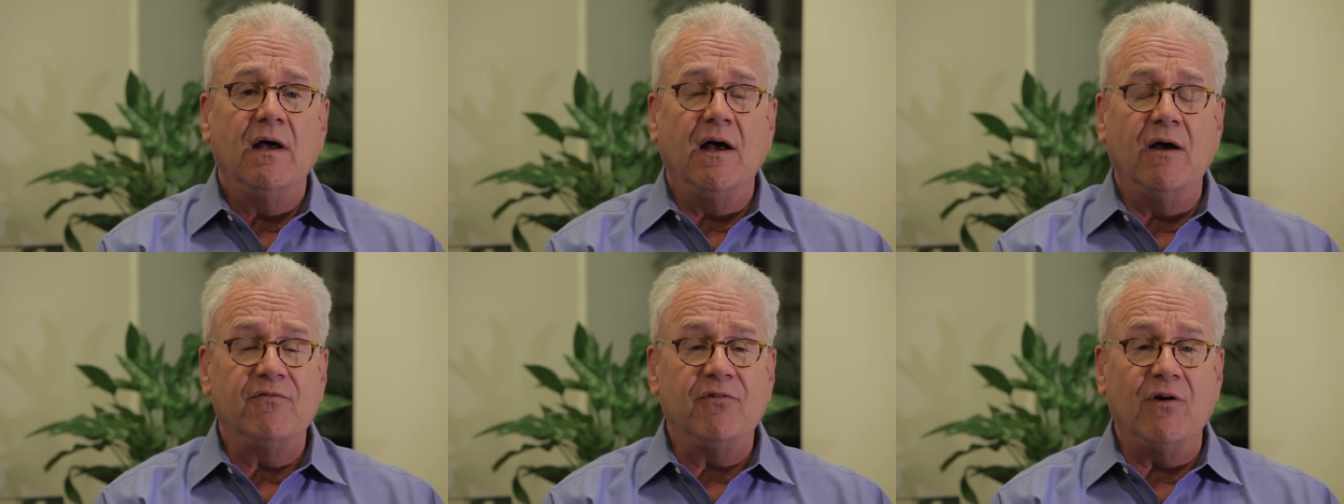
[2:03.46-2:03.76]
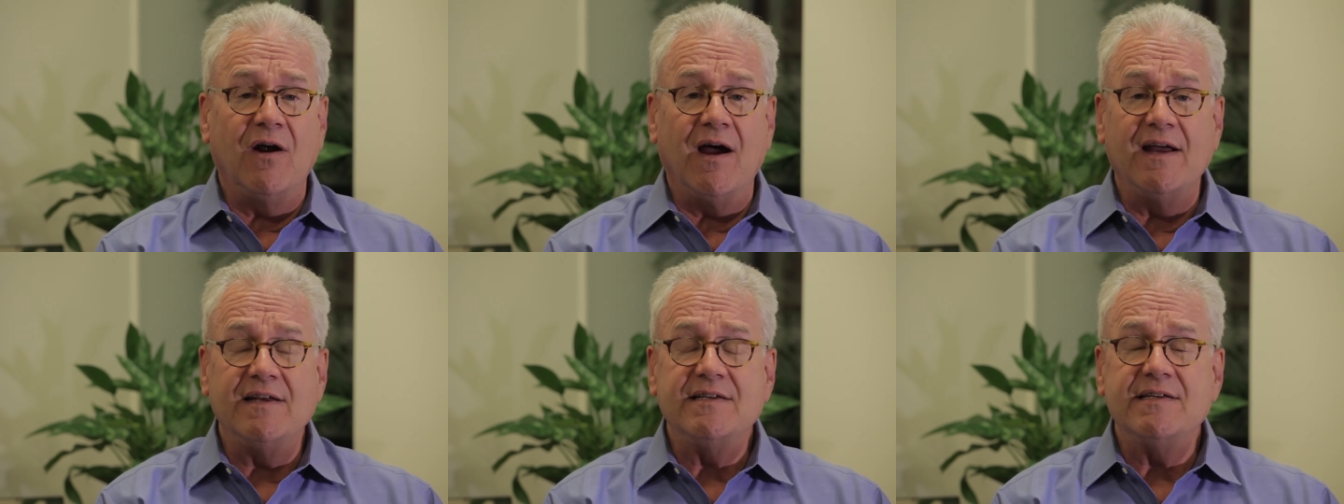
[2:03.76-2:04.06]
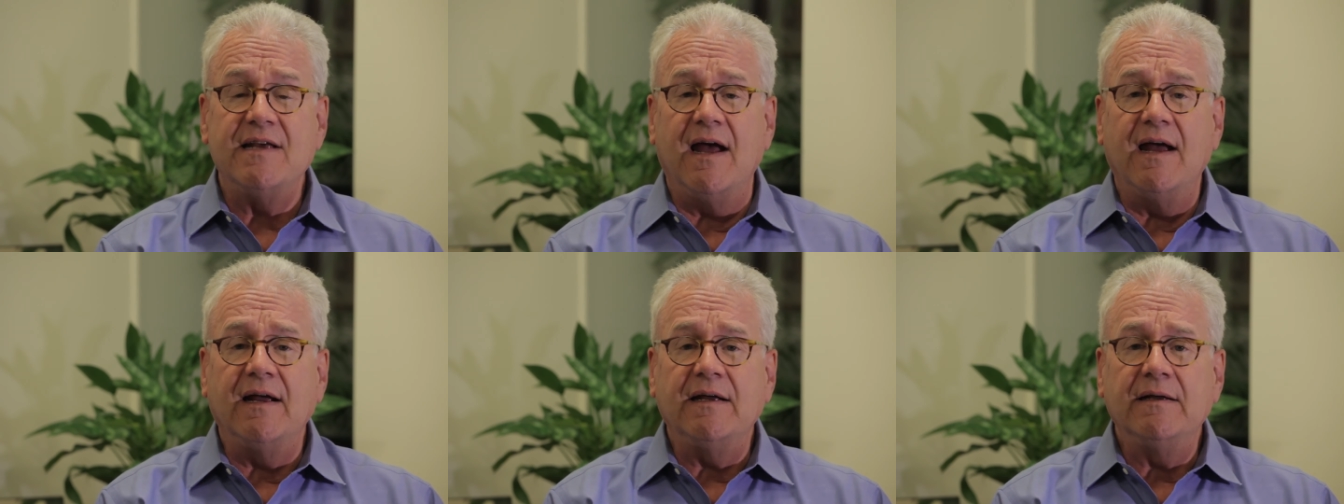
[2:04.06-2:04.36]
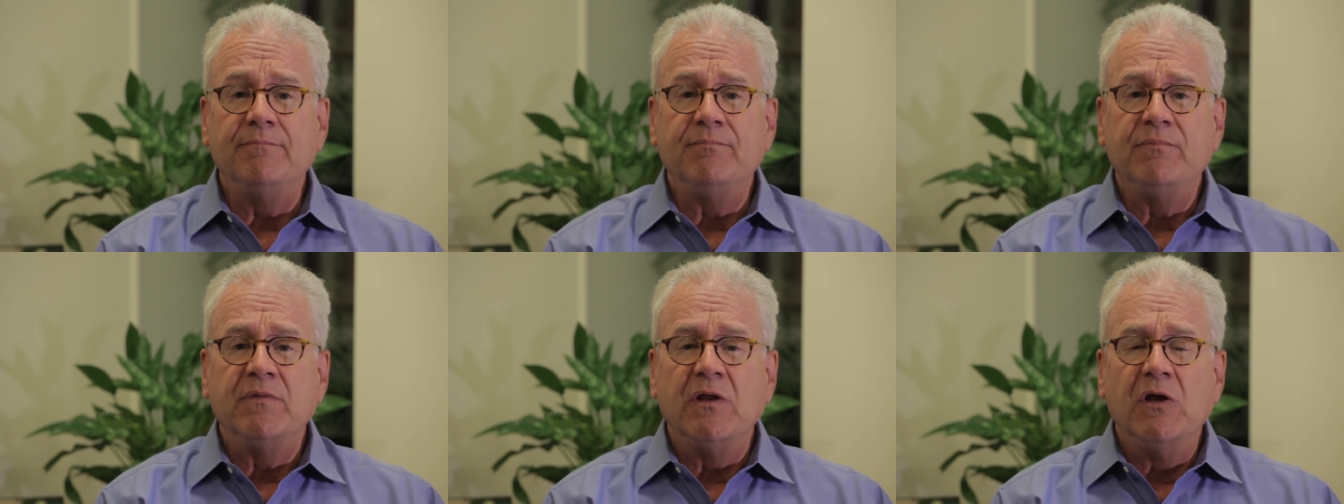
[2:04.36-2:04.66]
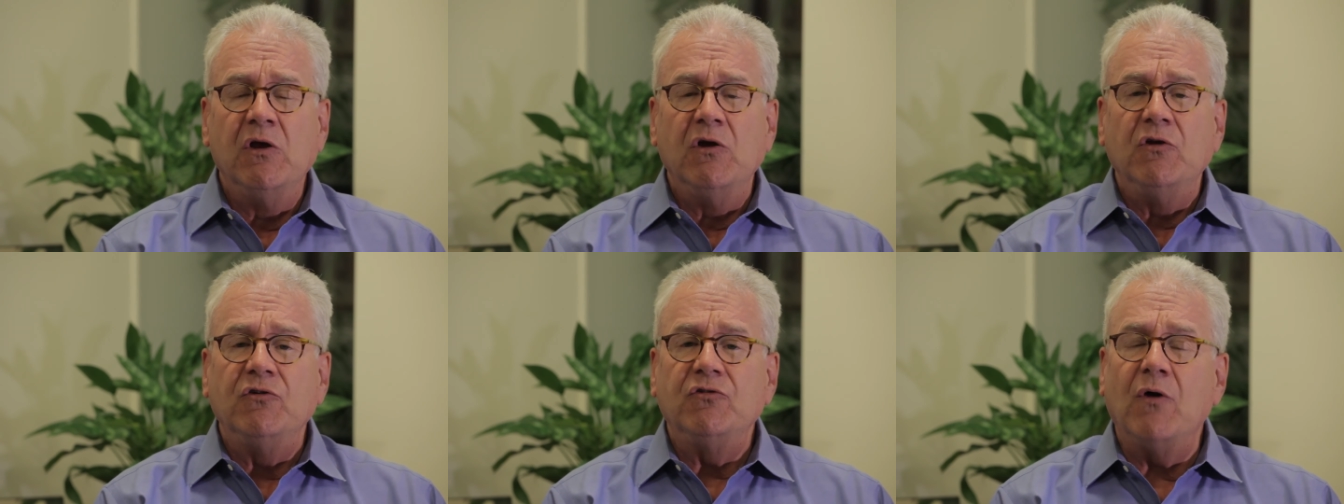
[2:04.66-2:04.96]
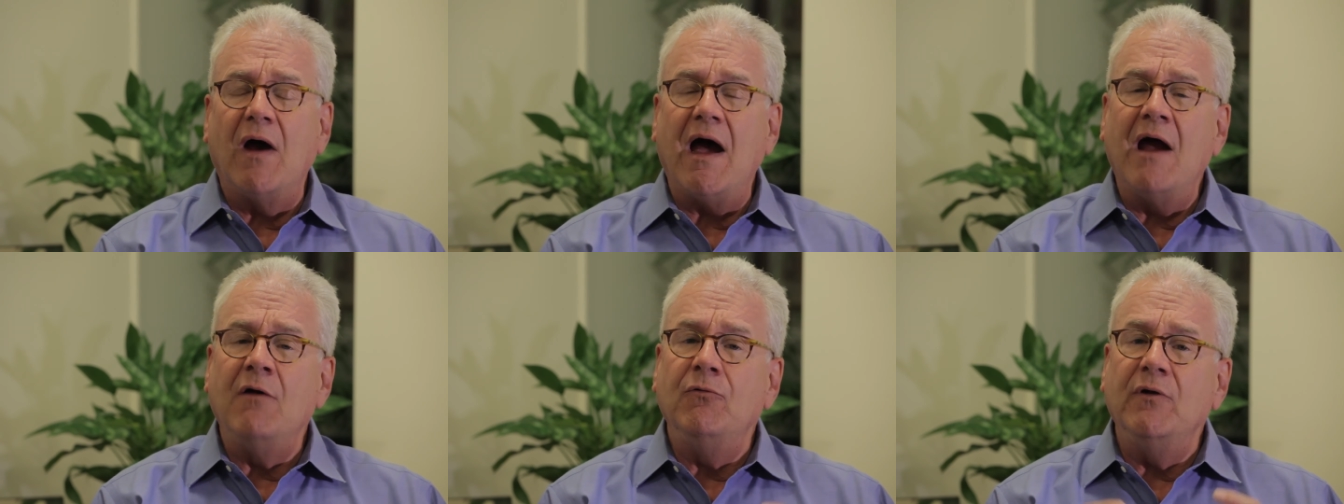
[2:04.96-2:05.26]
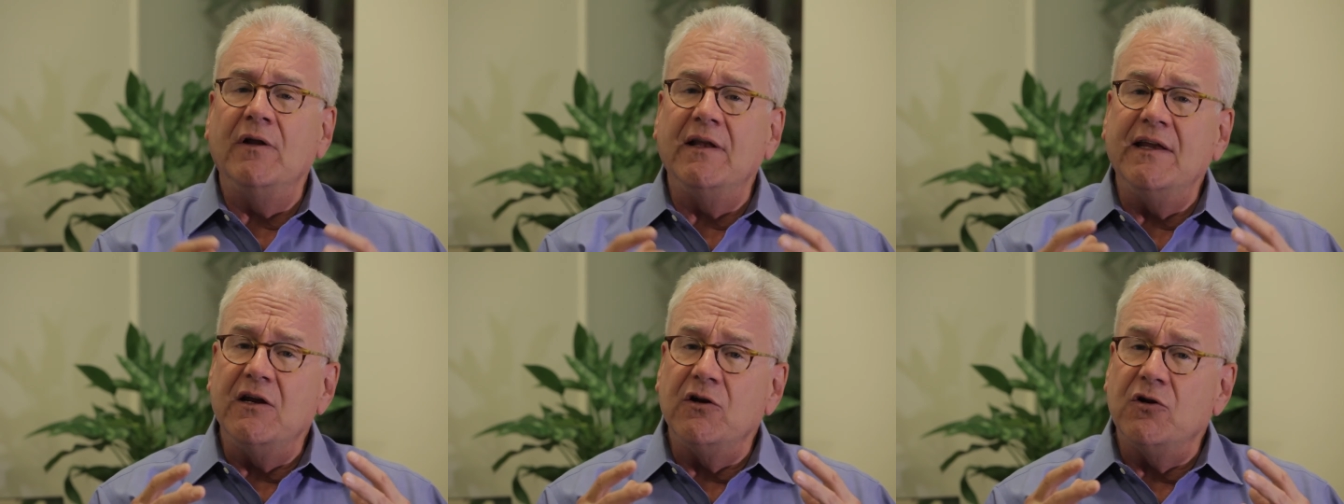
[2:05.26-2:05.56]
for high tech. So I
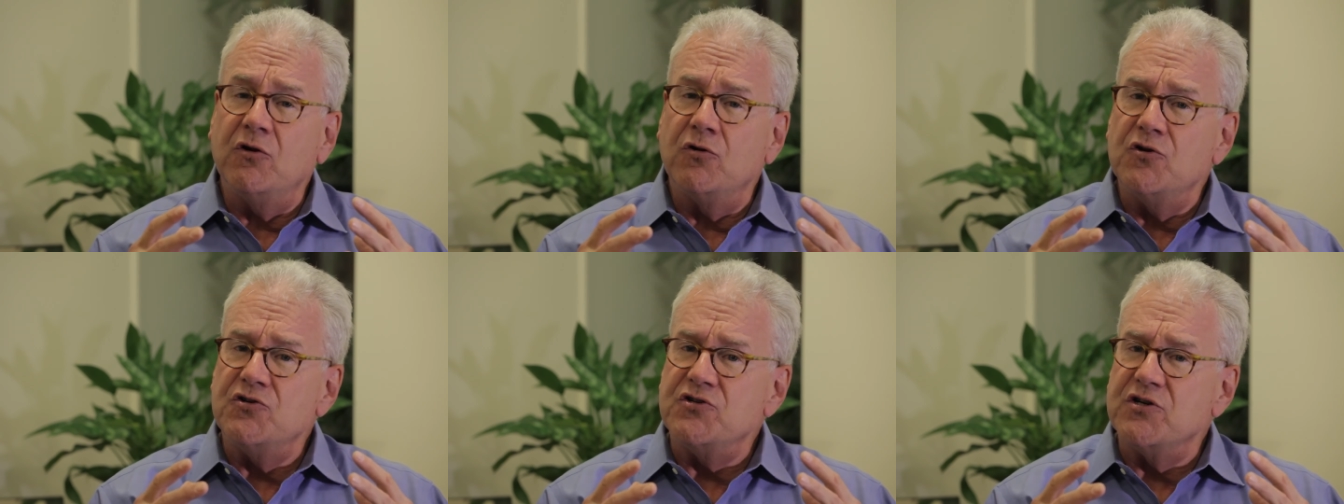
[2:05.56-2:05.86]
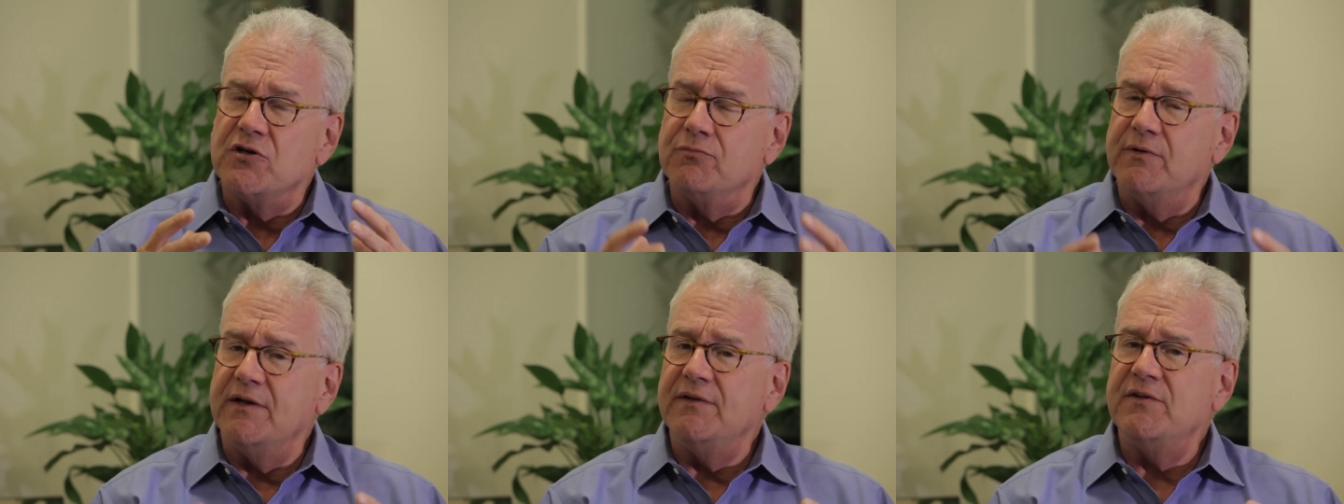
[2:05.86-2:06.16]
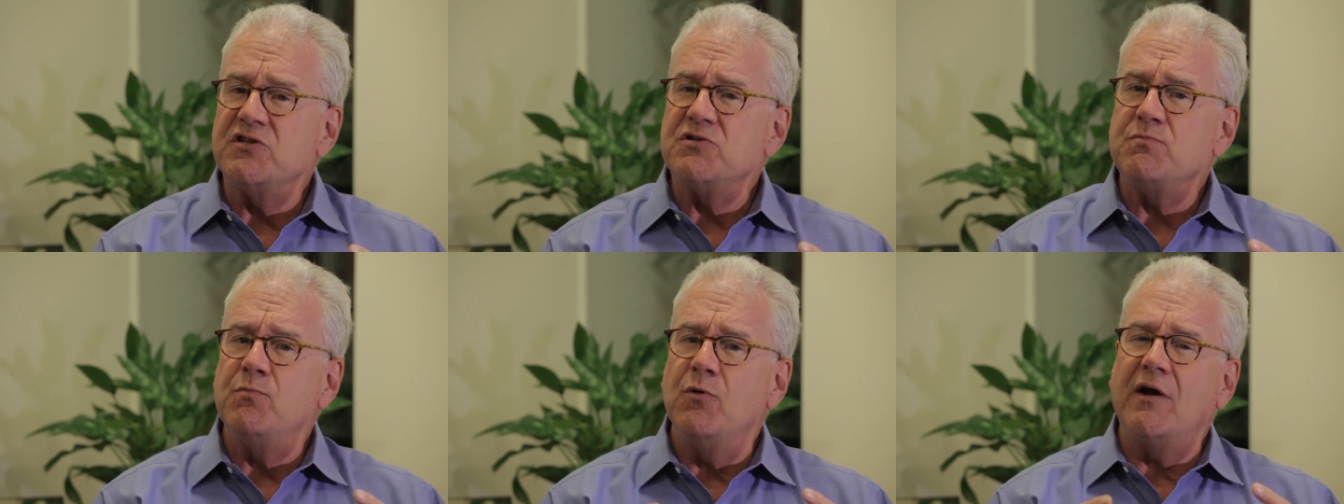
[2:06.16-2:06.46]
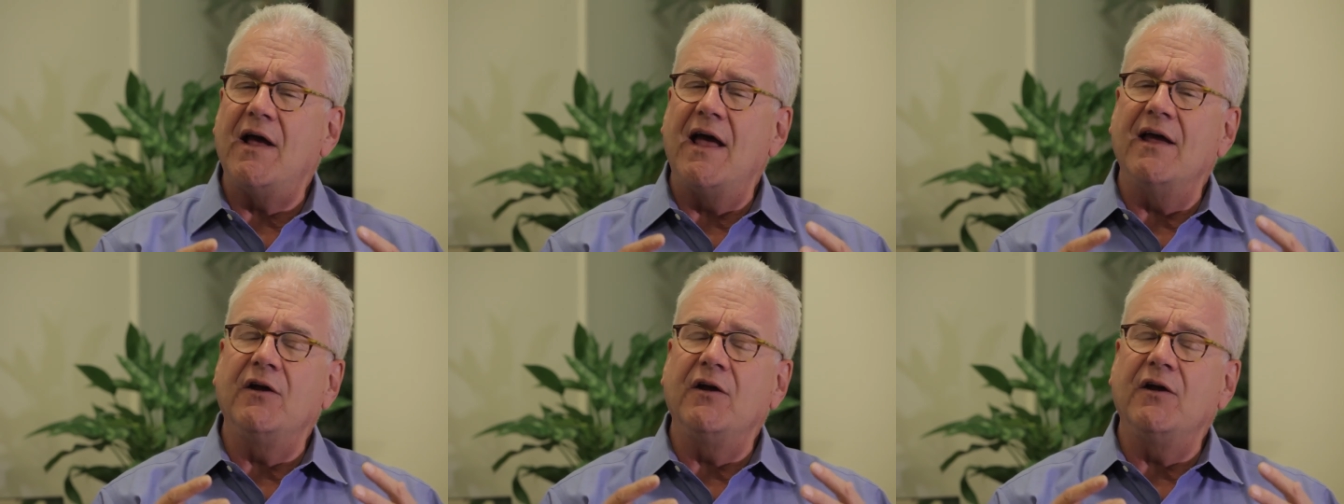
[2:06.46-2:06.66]
really encourage you to read this book.